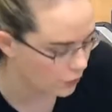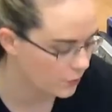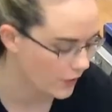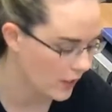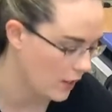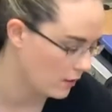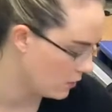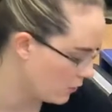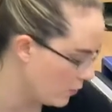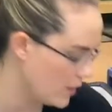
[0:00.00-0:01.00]
lubricate
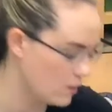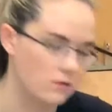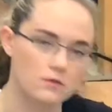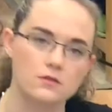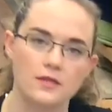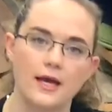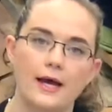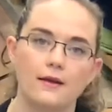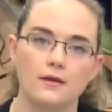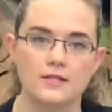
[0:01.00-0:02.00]
the wheels
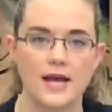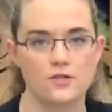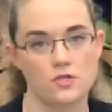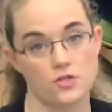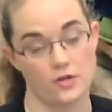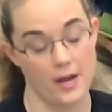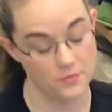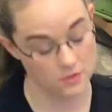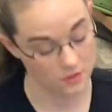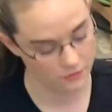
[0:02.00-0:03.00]
that attach the
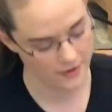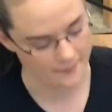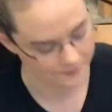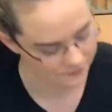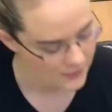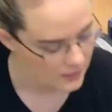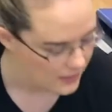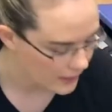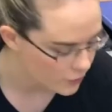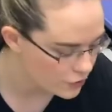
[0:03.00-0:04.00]
straps to the frame.
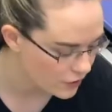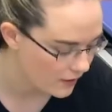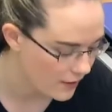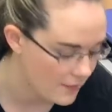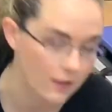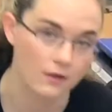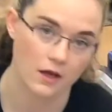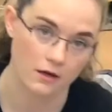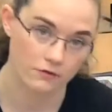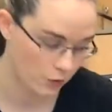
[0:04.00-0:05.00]
And usually they make a
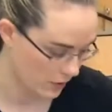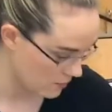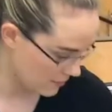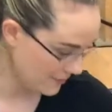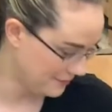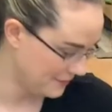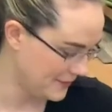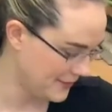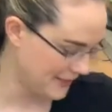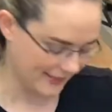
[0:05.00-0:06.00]
lot of noise.
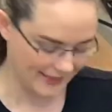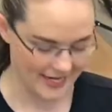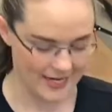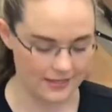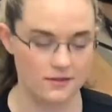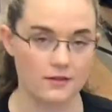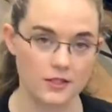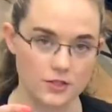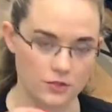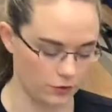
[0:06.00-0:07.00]
And
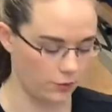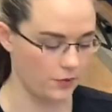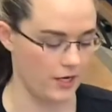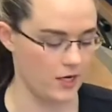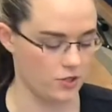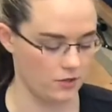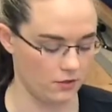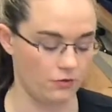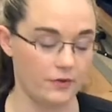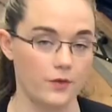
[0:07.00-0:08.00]
this lubrication, the
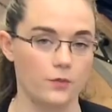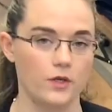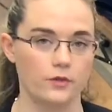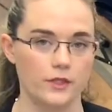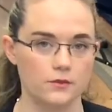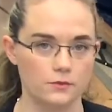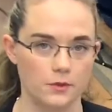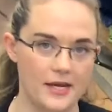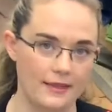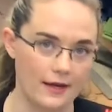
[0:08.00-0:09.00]
three in one oil, will
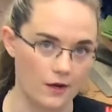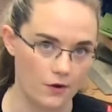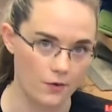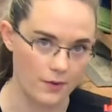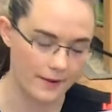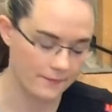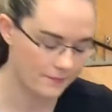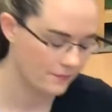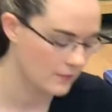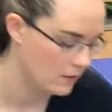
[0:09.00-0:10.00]
make that go away.
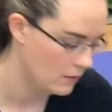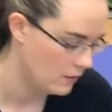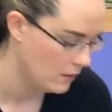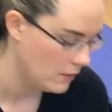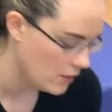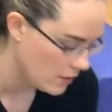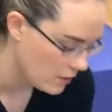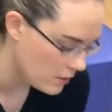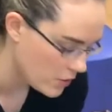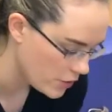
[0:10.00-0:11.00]

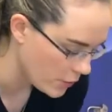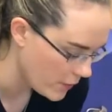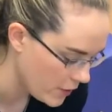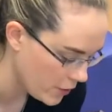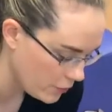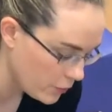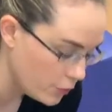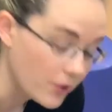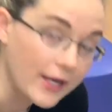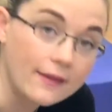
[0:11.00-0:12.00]
So the way to
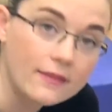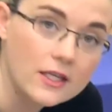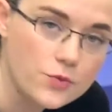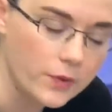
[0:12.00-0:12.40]
lubricate these